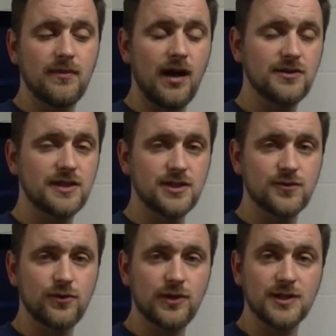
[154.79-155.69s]
Obviously, this
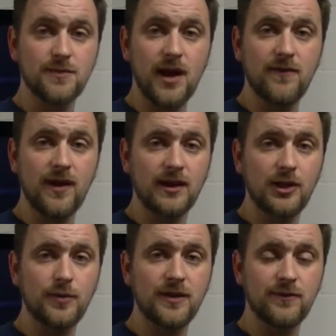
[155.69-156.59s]
rule gets modified a
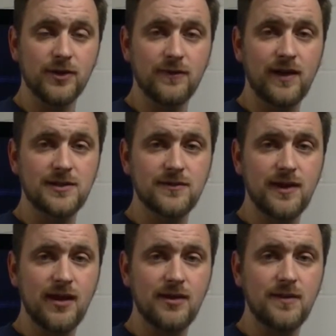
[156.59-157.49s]
little bit for defensive
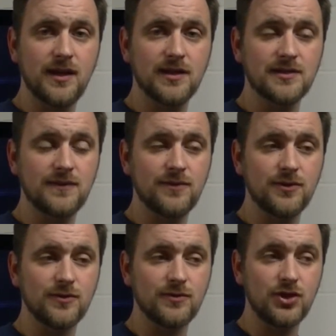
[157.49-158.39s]
carry because if you